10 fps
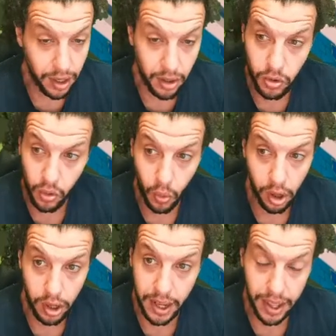I don't know
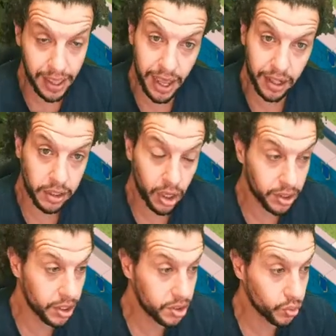why an account
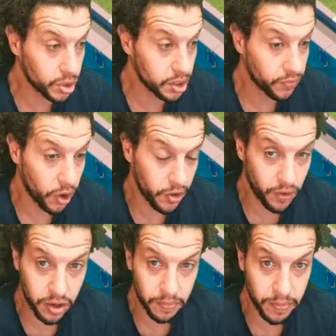like this with
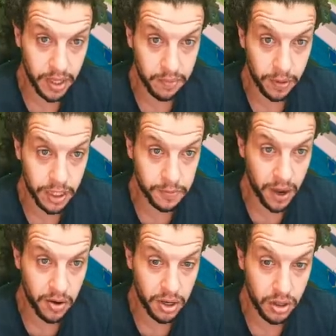500 million plus
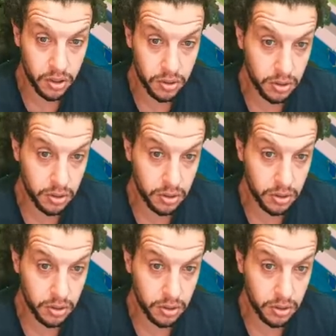power